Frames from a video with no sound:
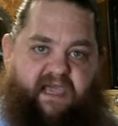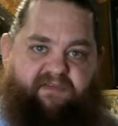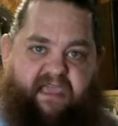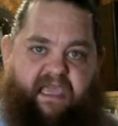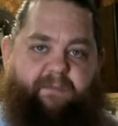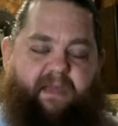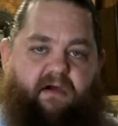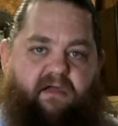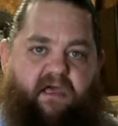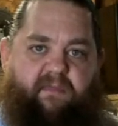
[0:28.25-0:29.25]
Have a camp
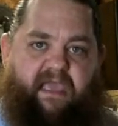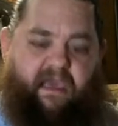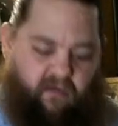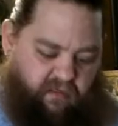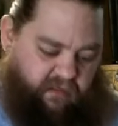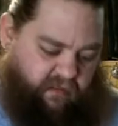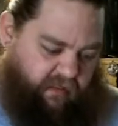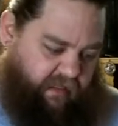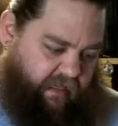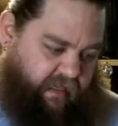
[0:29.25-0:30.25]
out coming out,
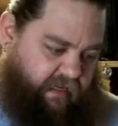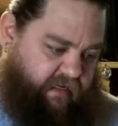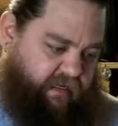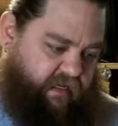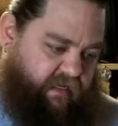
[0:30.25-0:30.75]
and